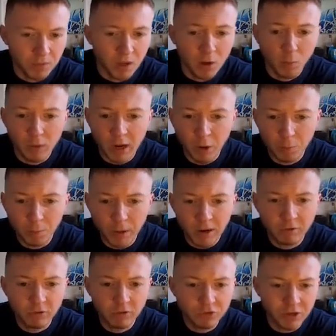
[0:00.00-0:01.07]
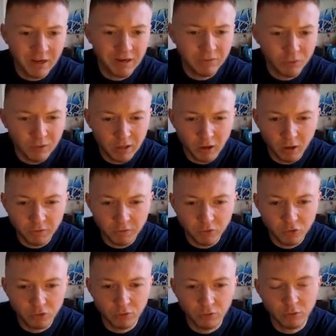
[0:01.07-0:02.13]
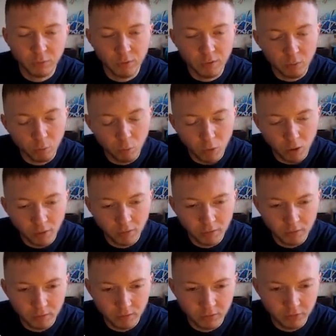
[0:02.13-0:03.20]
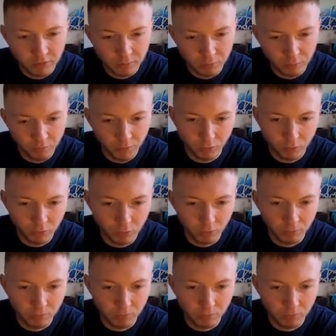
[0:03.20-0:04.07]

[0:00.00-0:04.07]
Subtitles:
We help parents save on their life insurance with one simple phone call.